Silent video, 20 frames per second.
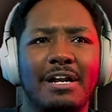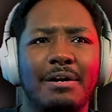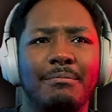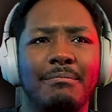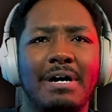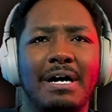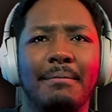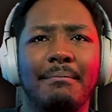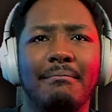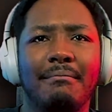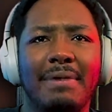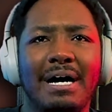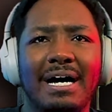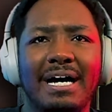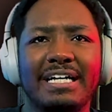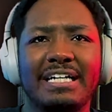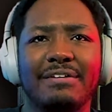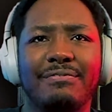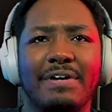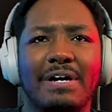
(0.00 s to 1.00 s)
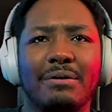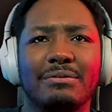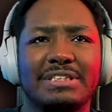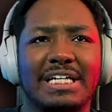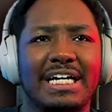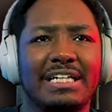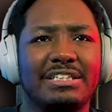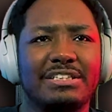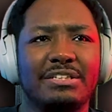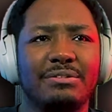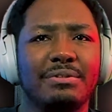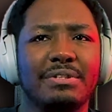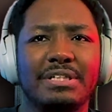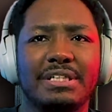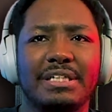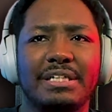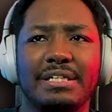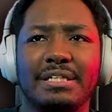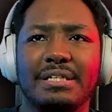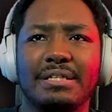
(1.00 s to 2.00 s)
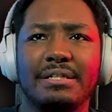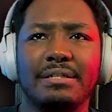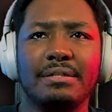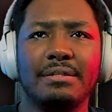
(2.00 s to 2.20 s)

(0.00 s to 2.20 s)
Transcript: out of my mind if I was actually really here.